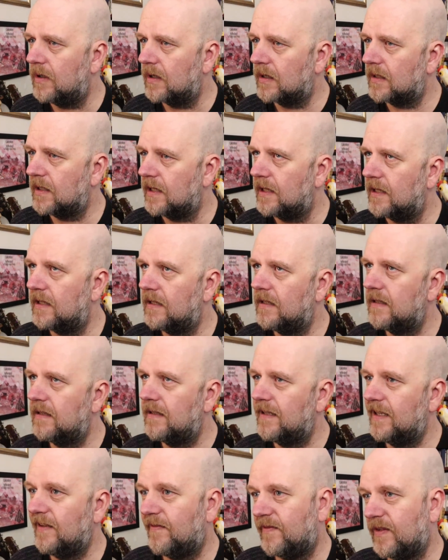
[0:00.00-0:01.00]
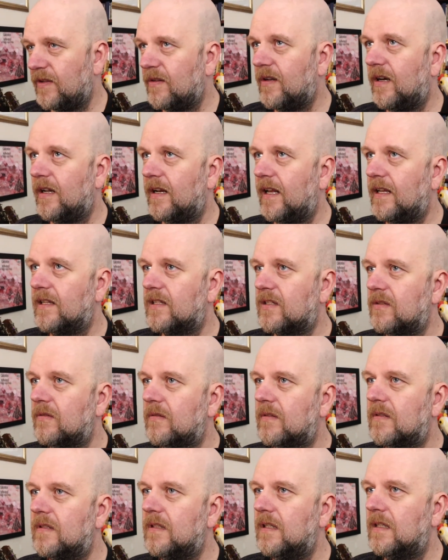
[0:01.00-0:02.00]
that, if you like that sort of
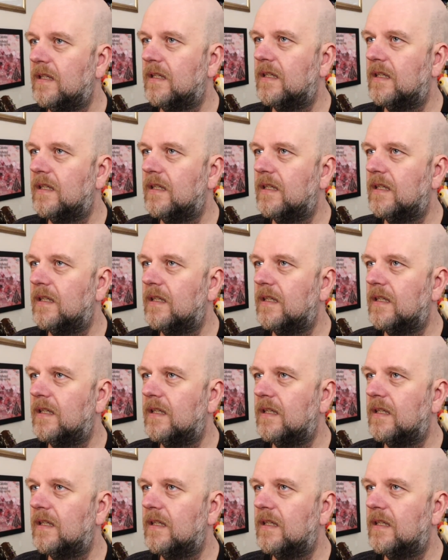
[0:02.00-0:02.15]
thing.